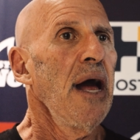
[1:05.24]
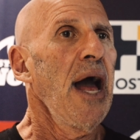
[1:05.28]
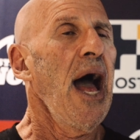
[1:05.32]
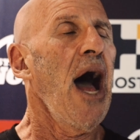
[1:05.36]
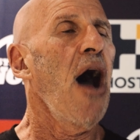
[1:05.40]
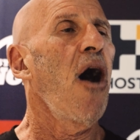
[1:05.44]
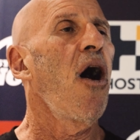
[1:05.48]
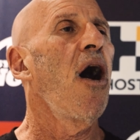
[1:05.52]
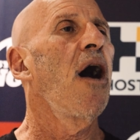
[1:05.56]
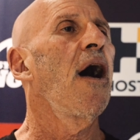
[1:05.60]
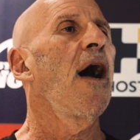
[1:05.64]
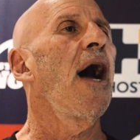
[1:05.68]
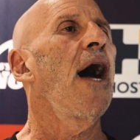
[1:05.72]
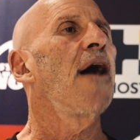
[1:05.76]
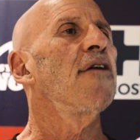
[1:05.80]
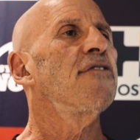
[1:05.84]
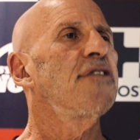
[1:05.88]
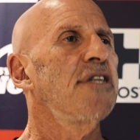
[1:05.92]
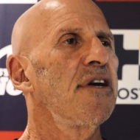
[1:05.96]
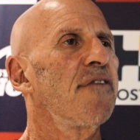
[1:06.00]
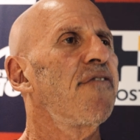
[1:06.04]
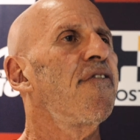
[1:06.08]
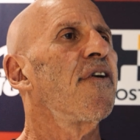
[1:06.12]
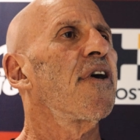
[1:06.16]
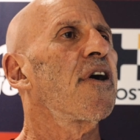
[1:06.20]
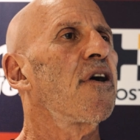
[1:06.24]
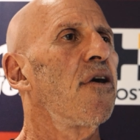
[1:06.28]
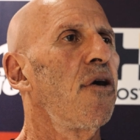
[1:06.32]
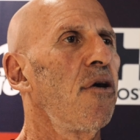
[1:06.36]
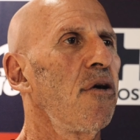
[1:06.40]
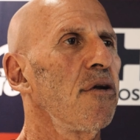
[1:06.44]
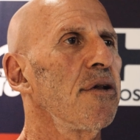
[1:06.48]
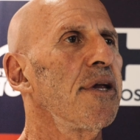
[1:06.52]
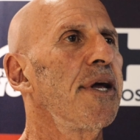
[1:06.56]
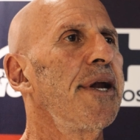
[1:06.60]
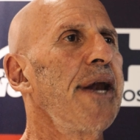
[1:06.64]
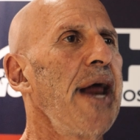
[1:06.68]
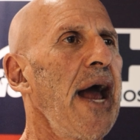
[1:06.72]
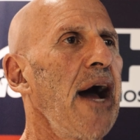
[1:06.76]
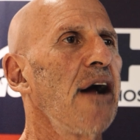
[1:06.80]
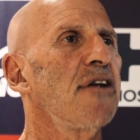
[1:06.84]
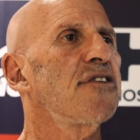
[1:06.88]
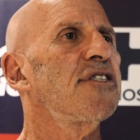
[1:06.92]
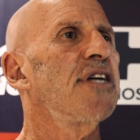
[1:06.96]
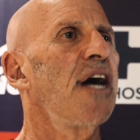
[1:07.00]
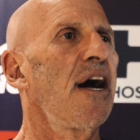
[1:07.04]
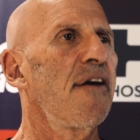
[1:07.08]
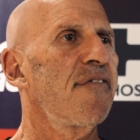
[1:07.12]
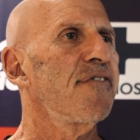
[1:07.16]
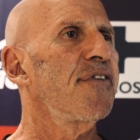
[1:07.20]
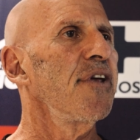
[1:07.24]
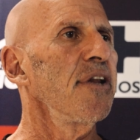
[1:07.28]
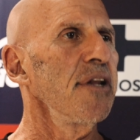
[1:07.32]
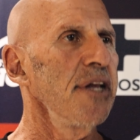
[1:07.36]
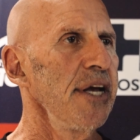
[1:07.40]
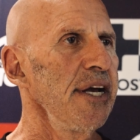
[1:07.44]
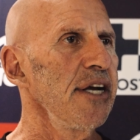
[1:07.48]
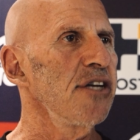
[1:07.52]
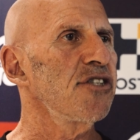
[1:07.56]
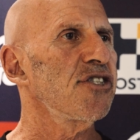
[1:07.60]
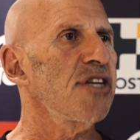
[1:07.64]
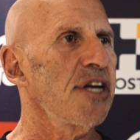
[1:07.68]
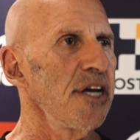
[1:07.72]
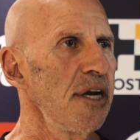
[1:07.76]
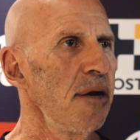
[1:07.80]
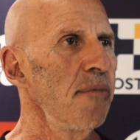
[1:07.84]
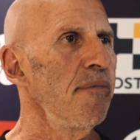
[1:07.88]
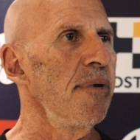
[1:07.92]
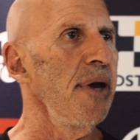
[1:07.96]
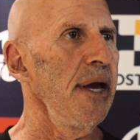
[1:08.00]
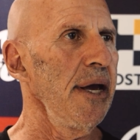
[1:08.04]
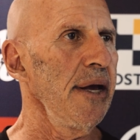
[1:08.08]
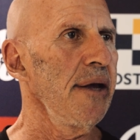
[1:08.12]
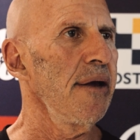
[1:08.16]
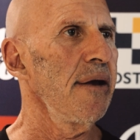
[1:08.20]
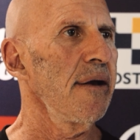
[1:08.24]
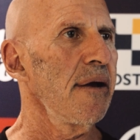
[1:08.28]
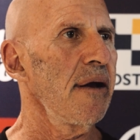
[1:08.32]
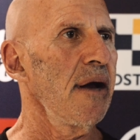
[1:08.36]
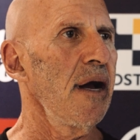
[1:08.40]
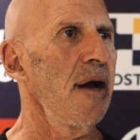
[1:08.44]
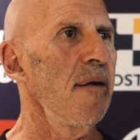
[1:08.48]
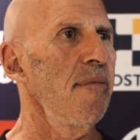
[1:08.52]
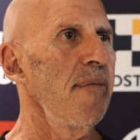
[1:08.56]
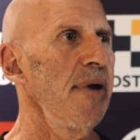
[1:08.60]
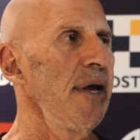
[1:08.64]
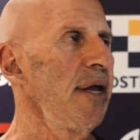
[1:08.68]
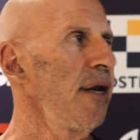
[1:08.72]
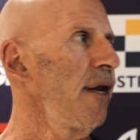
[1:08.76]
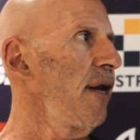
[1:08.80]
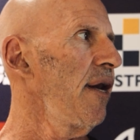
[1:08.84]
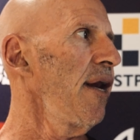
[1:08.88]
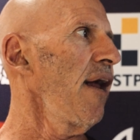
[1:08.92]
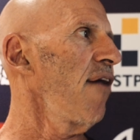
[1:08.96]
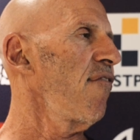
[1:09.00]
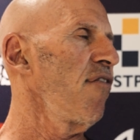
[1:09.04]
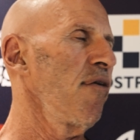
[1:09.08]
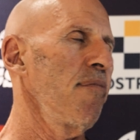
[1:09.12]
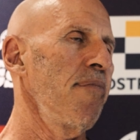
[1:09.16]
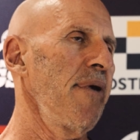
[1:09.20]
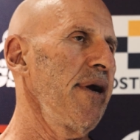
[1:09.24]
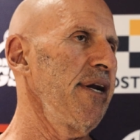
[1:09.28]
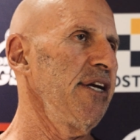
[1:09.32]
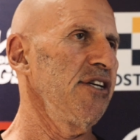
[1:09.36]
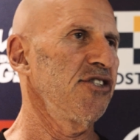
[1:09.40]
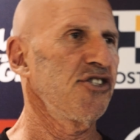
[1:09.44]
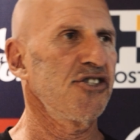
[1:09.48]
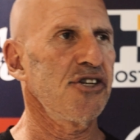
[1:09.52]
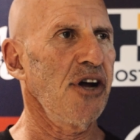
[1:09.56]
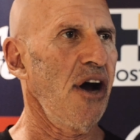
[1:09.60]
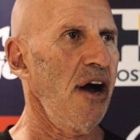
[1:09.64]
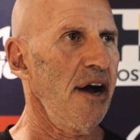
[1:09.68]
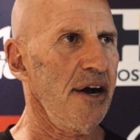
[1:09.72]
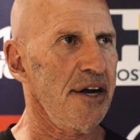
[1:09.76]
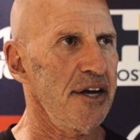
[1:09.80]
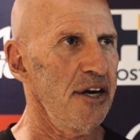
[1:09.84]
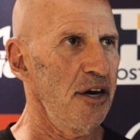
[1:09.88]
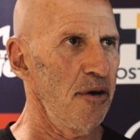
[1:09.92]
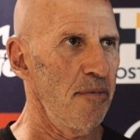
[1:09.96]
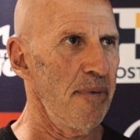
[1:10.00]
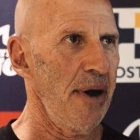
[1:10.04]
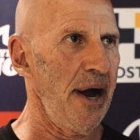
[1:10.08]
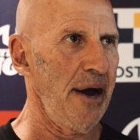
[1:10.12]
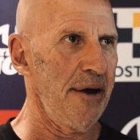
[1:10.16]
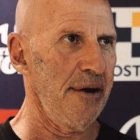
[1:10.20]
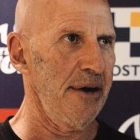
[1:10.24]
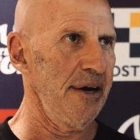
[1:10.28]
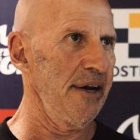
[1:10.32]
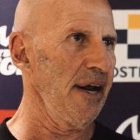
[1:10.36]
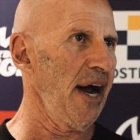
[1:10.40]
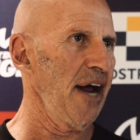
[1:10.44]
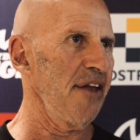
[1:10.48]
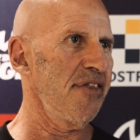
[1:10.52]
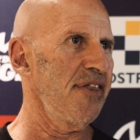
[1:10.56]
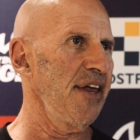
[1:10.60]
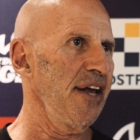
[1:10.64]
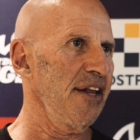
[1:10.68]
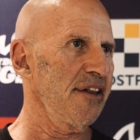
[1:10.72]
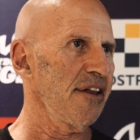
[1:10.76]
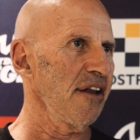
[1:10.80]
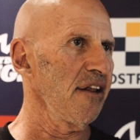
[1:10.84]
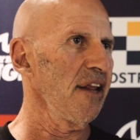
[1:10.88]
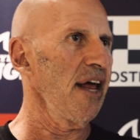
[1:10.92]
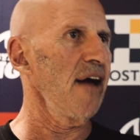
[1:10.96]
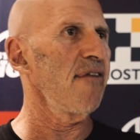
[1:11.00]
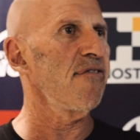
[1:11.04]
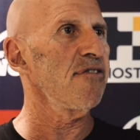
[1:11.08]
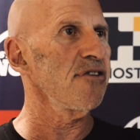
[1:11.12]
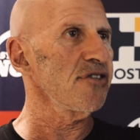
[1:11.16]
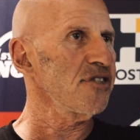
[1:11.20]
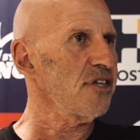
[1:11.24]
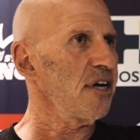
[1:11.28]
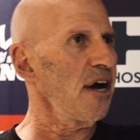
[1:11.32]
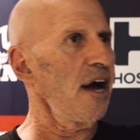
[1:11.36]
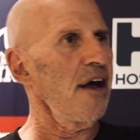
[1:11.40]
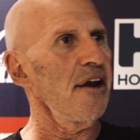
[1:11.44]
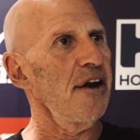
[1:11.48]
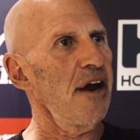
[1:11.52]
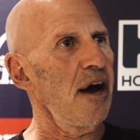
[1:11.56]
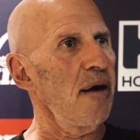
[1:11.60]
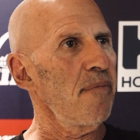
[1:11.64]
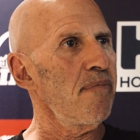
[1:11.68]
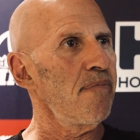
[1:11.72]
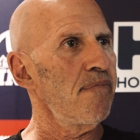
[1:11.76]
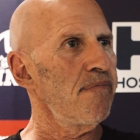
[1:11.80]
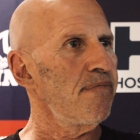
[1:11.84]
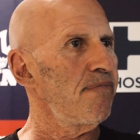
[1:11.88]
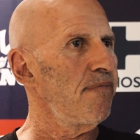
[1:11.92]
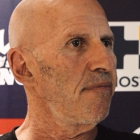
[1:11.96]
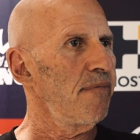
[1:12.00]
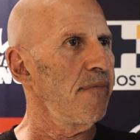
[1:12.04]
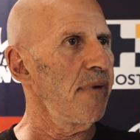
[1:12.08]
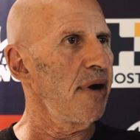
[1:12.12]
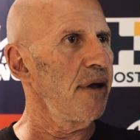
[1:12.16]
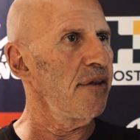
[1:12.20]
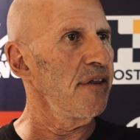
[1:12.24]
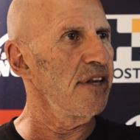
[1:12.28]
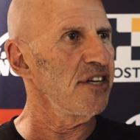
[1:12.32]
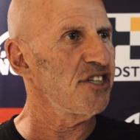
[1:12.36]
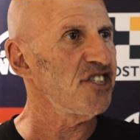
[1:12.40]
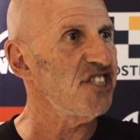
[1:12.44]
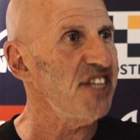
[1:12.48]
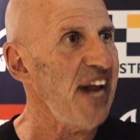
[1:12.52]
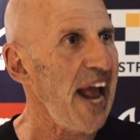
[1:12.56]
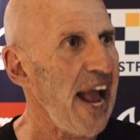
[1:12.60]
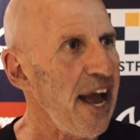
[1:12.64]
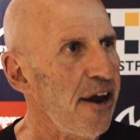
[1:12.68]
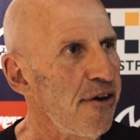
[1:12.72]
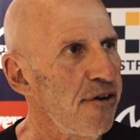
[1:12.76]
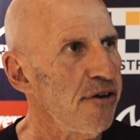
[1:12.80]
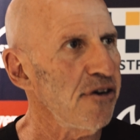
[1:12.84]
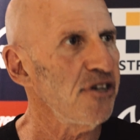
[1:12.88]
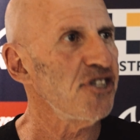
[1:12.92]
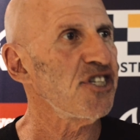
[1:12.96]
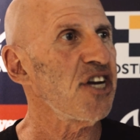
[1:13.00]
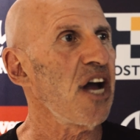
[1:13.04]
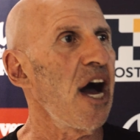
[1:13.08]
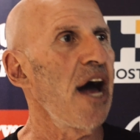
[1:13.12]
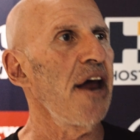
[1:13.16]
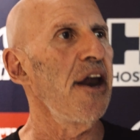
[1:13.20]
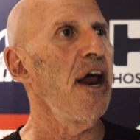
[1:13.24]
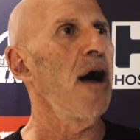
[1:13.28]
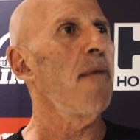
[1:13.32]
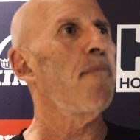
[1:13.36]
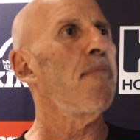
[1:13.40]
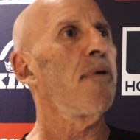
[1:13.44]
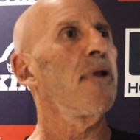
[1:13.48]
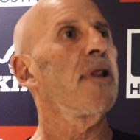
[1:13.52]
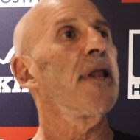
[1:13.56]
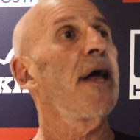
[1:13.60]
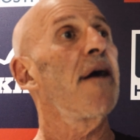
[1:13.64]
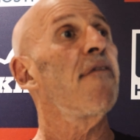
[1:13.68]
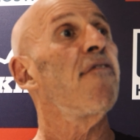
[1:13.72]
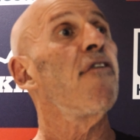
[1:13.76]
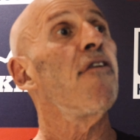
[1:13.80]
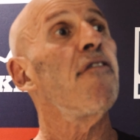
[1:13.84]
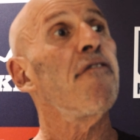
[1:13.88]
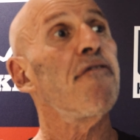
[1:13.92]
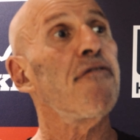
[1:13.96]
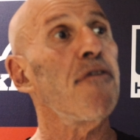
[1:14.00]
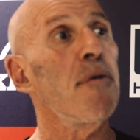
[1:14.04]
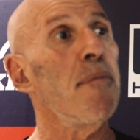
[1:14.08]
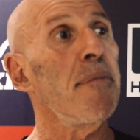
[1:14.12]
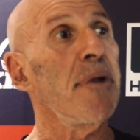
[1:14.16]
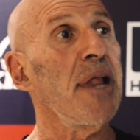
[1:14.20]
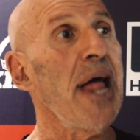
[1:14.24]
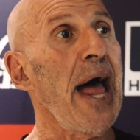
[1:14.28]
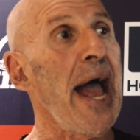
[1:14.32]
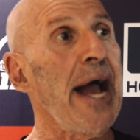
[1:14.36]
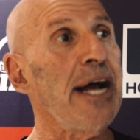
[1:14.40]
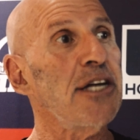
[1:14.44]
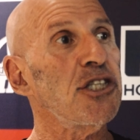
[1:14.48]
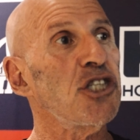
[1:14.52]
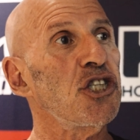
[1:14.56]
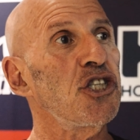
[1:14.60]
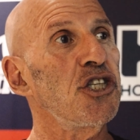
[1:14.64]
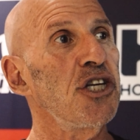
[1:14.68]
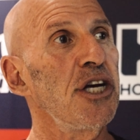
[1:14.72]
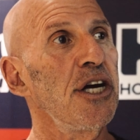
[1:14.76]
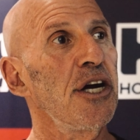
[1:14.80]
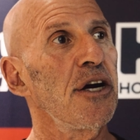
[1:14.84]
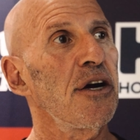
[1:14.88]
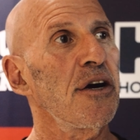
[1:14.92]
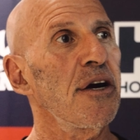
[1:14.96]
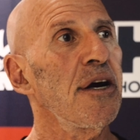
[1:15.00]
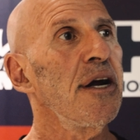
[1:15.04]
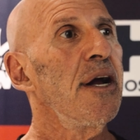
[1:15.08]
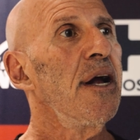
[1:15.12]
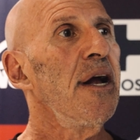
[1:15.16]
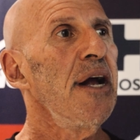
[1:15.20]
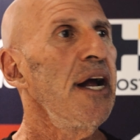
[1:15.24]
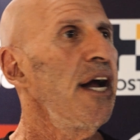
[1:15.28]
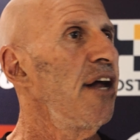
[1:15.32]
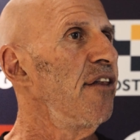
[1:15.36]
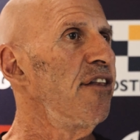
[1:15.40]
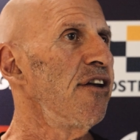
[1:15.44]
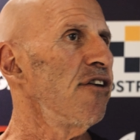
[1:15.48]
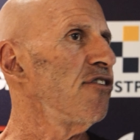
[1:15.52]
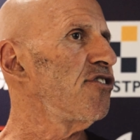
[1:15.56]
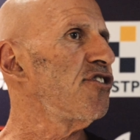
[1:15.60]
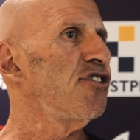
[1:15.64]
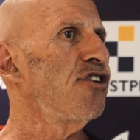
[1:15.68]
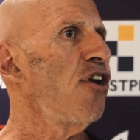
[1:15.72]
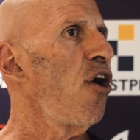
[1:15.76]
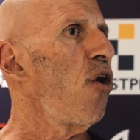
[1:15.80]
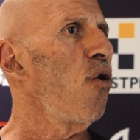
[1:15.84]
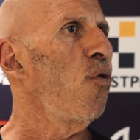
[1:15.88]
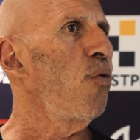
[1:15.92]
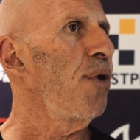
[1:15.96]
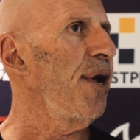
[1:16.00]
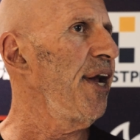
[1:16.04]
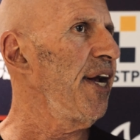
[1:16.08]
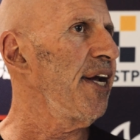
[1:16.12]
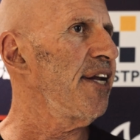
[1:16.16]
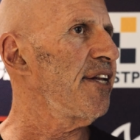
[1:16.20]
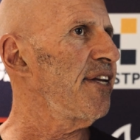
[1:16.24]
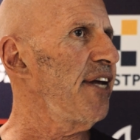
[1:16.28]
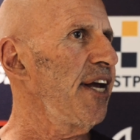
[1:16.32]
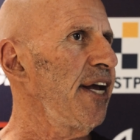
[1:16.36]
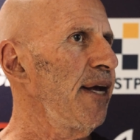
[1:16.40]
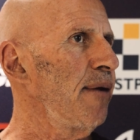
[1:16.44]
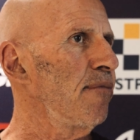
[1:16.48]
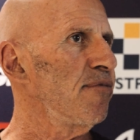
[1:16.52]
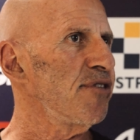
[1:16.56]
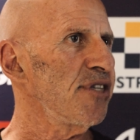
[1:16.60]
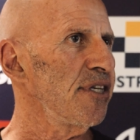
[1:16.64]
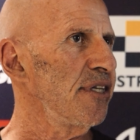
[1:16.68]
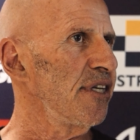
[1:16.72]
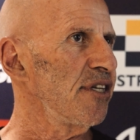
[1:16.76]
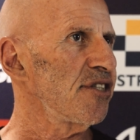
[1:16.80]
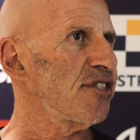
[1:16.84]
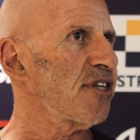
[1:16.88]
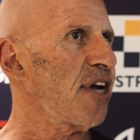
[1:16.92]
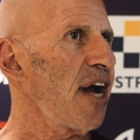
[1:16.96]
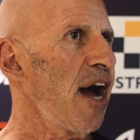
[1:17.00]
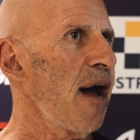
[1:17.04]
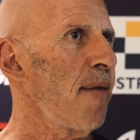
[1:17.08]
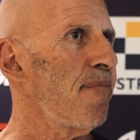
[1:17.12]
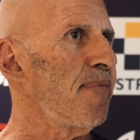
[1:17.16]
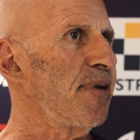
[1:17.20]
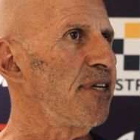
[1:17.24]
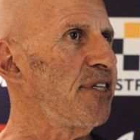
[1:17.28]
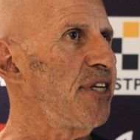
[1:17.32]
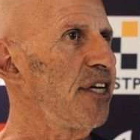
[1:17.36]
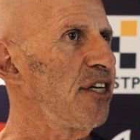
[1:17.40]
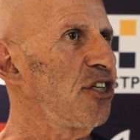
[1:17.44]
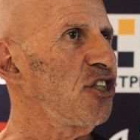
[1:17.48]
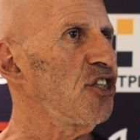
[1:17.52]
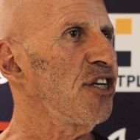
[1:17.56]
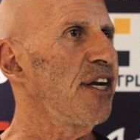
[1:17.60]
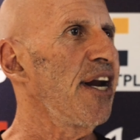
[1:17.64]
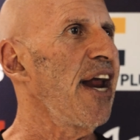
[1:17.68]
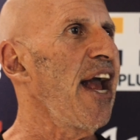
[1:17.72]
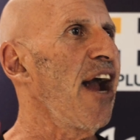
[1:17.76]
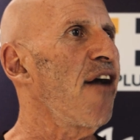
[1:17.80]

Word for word: How, how difficult and how tough the league's going to be. I mean, and everybody's talking about it. I think the level's gone up the standards gone up a level from last year, and there's no weak teams in this competition.